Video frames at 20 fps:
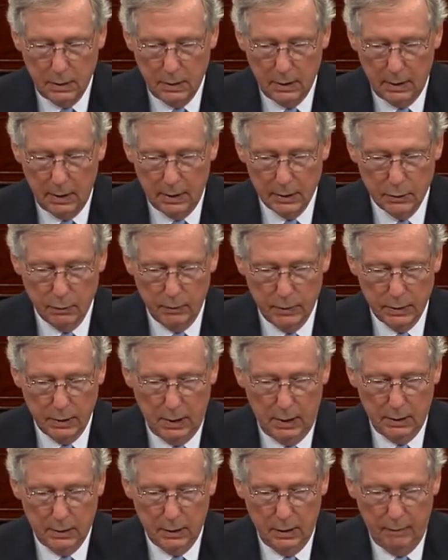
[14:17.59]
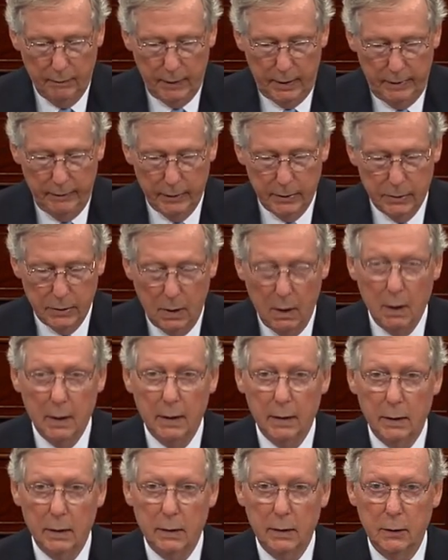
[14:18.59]
as a result of even
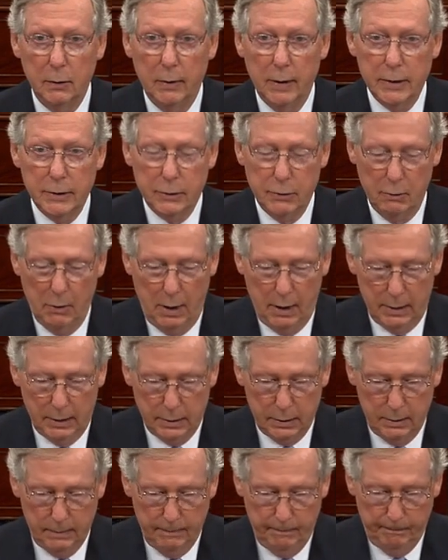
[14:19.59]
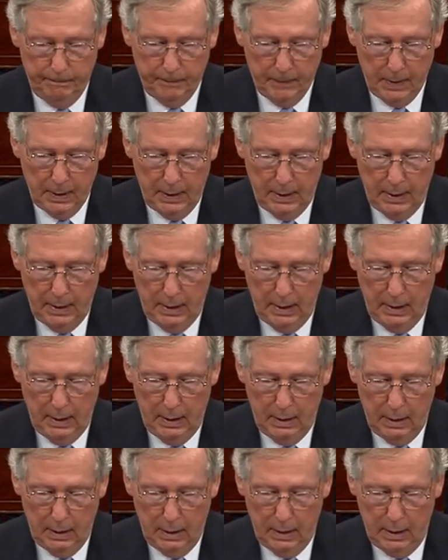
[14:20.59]
targeted U.S. strikes.
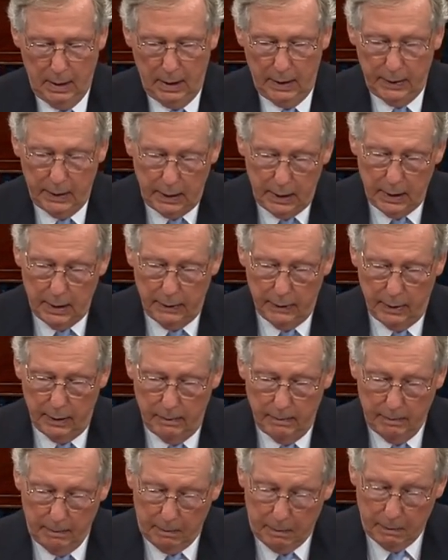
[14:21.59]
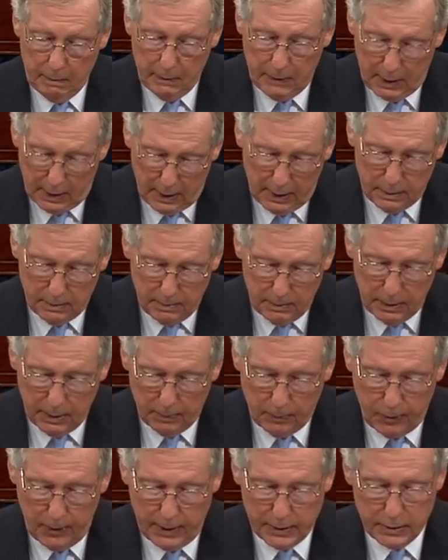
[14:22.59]
In the end, then, the
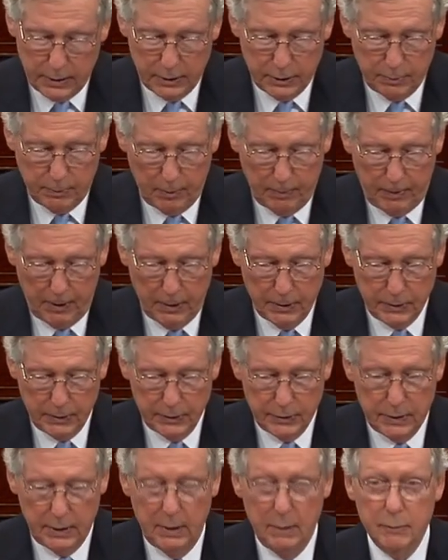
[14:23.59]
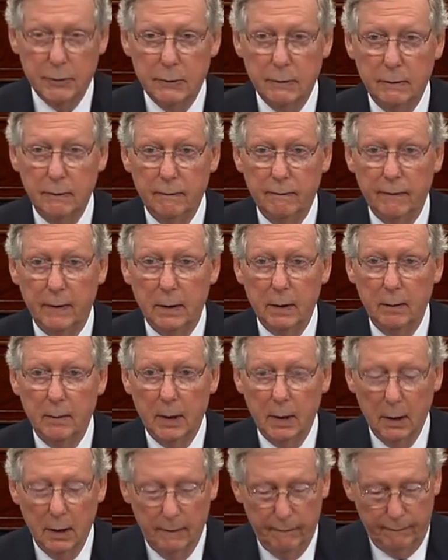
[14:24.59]
president's proposal seems
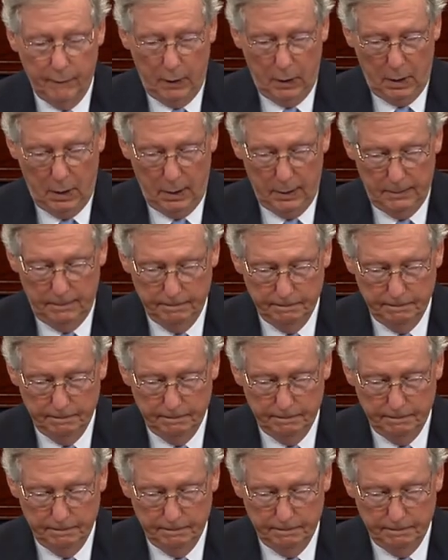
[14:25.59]
fundamentally flawed,